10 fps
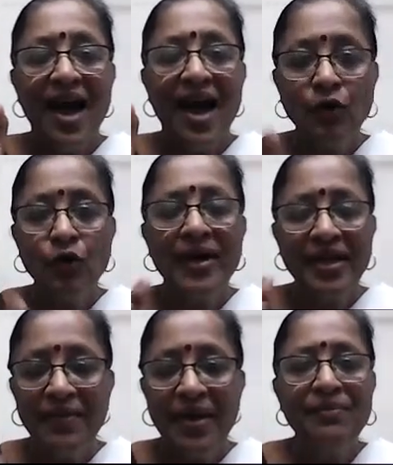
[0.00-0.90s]
how do I
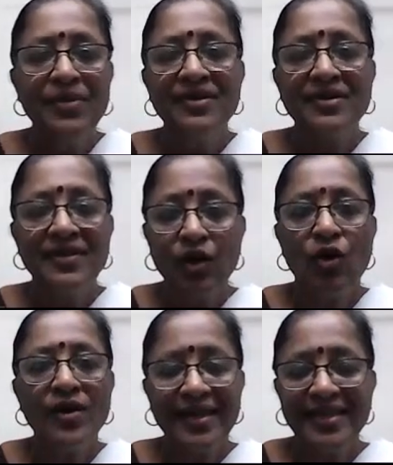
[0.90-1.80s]
remember the
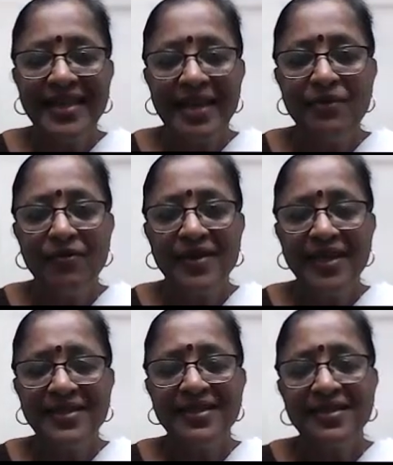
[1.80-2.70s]
Lord at the time of
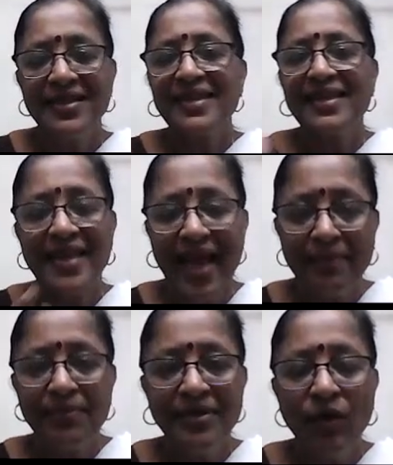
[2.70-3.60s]
death? That can
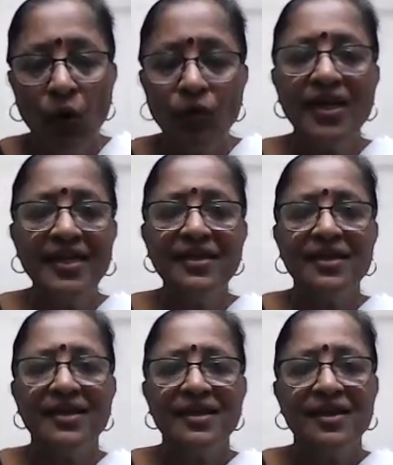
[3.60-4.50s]
happen only
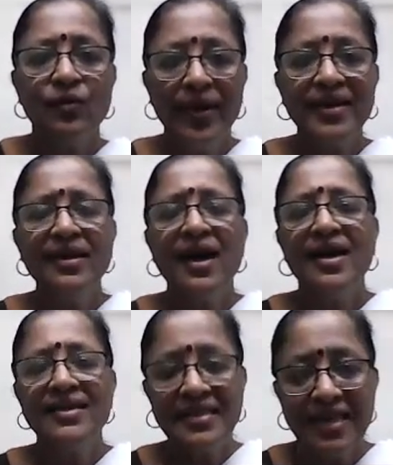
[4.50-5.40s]
when
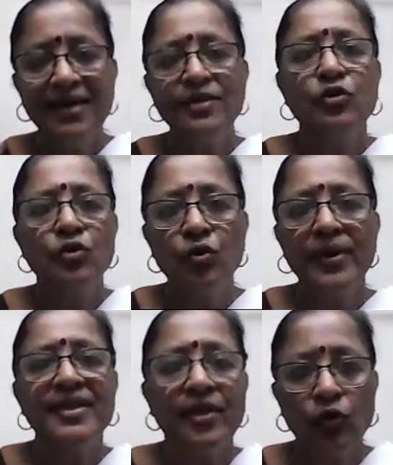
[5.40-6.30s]
I start to
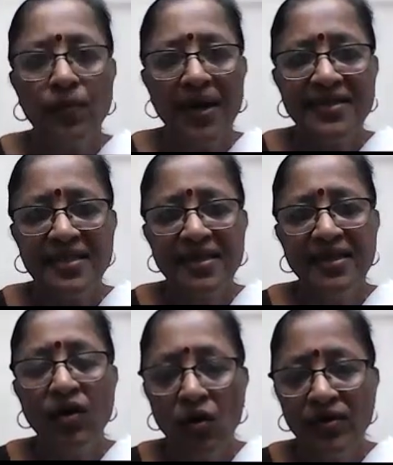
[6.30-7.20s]
doing that
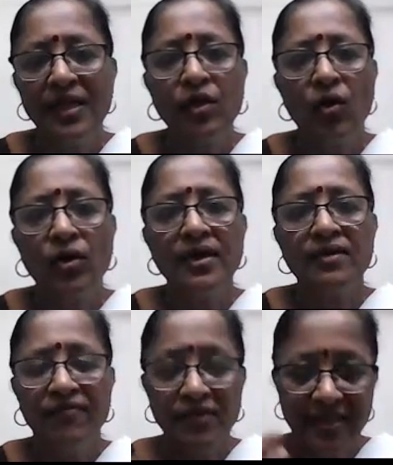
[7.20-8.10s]
upasana on the Lord,
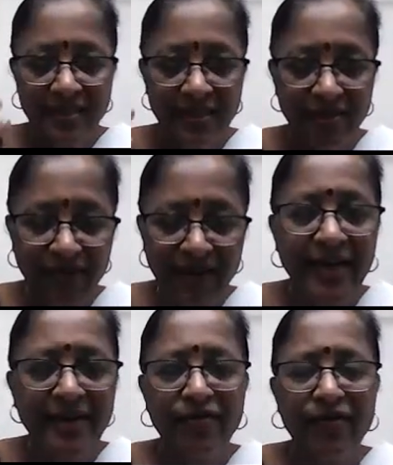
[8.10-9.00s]
which is in the
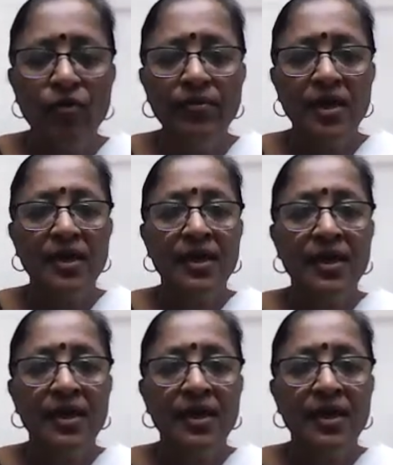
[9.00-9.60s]
finite form.